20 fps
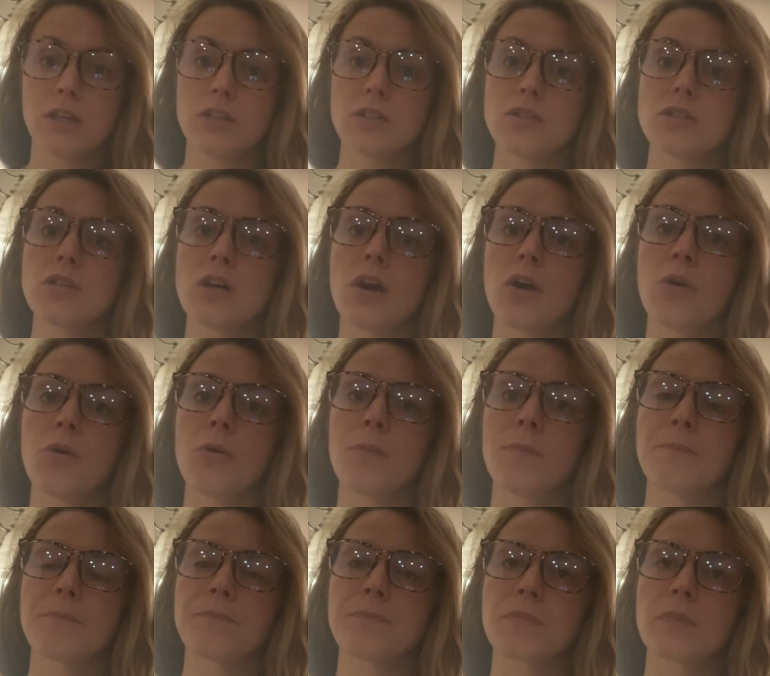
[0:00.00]

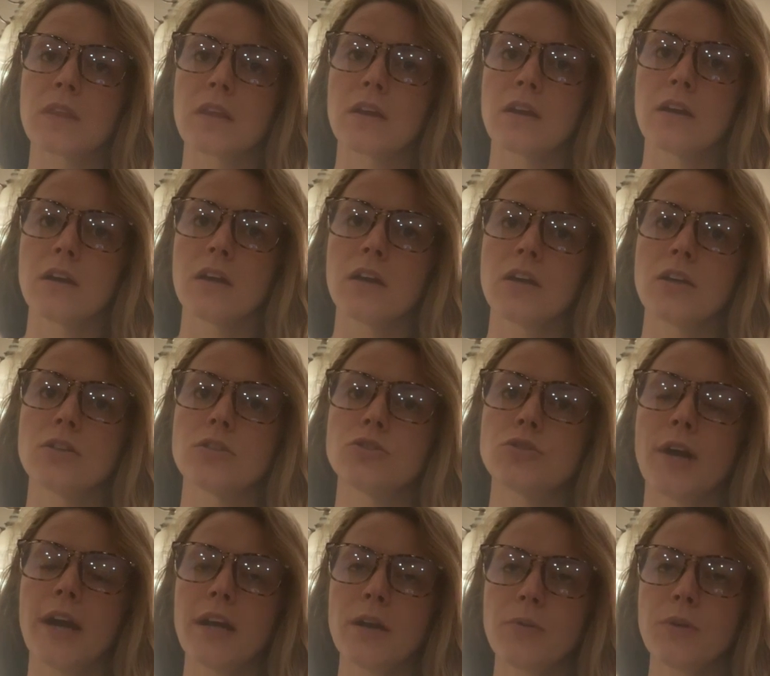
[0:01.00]
So
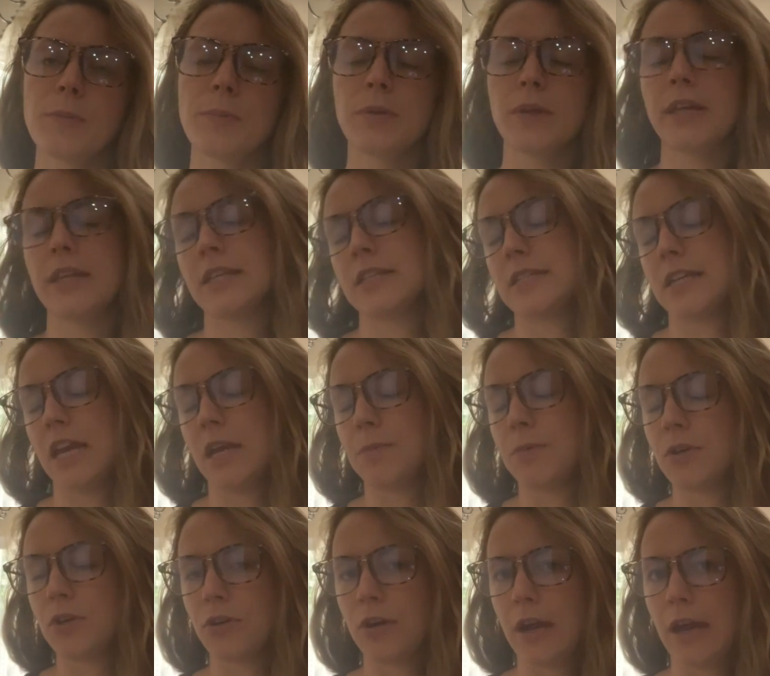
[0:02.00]
try to replay the tape
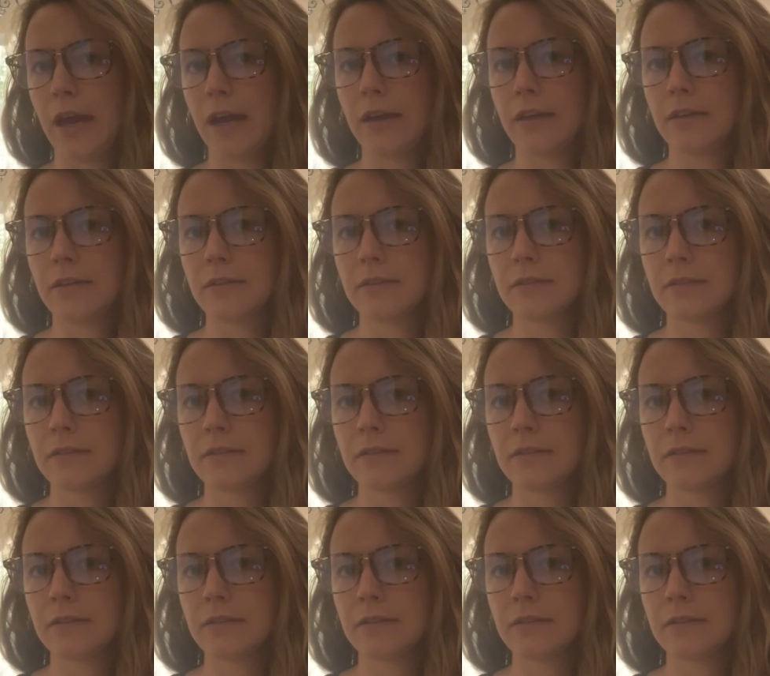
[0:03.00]
in your head.